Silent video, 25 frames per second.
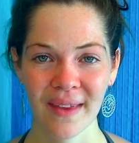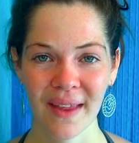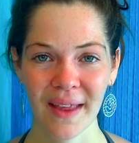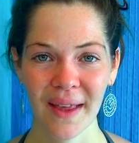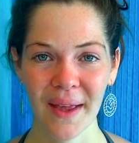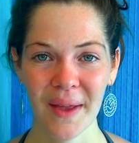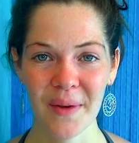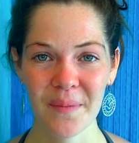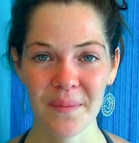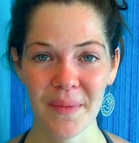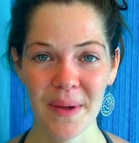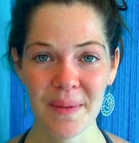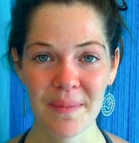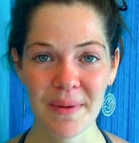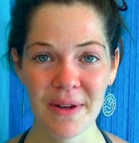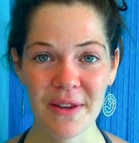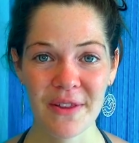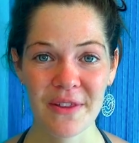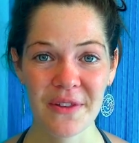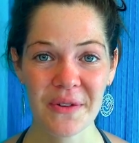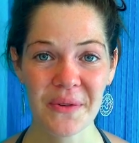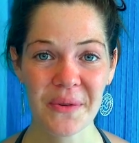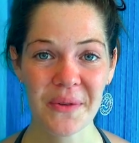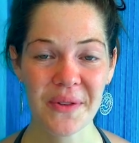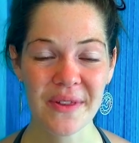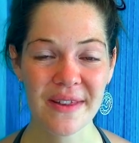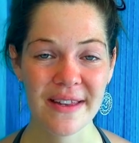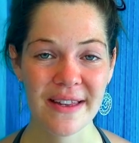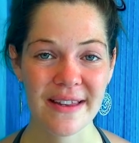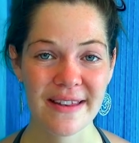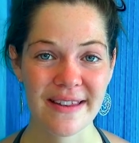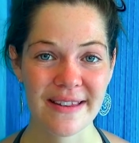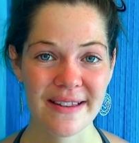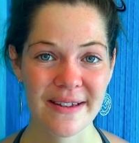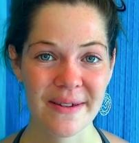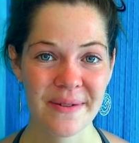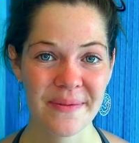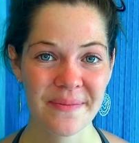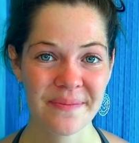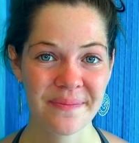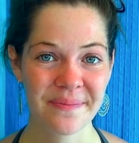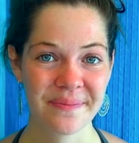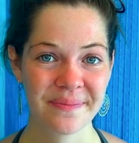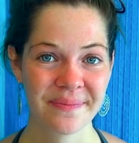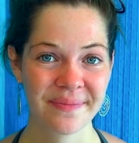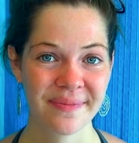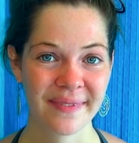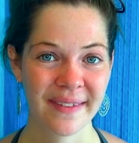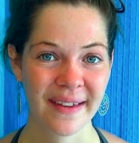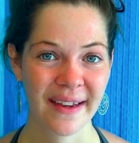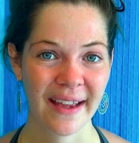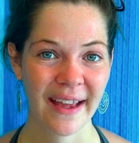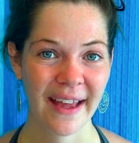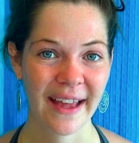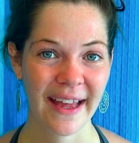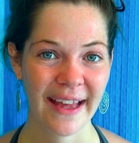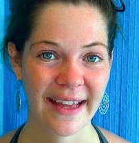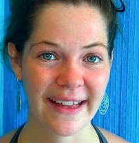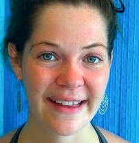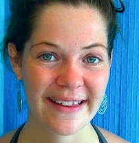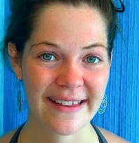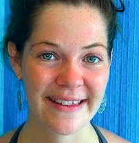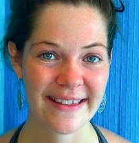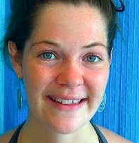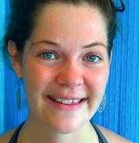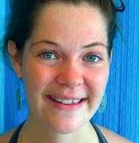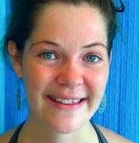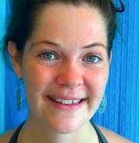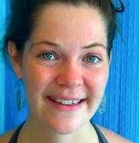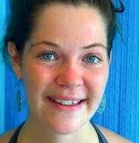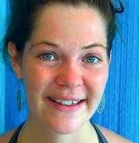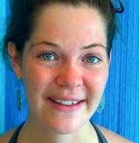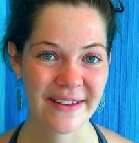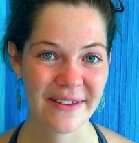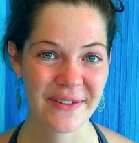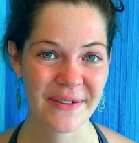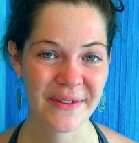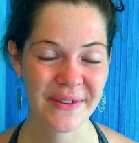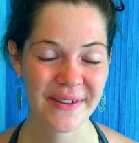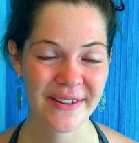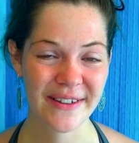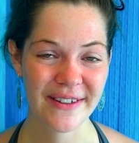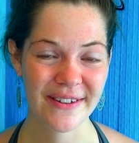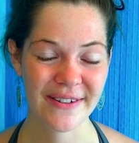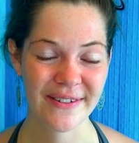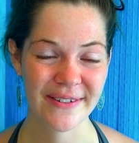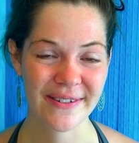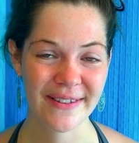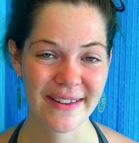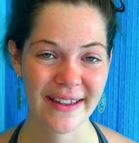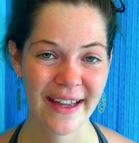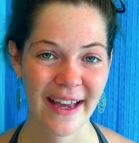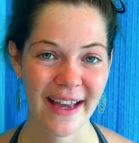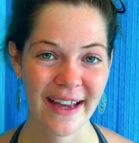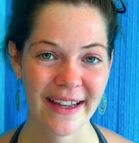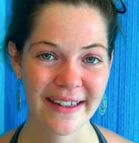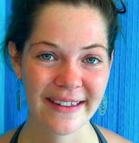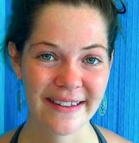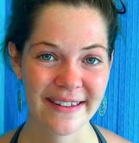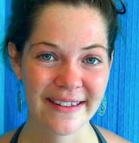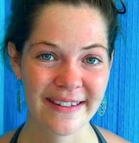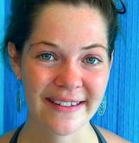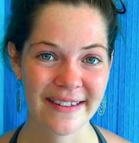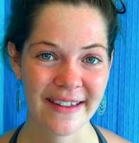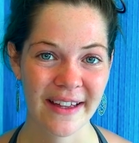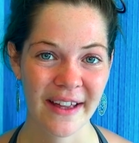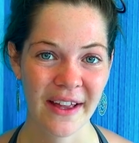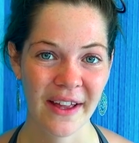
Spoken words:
And maybe the school system has taught you that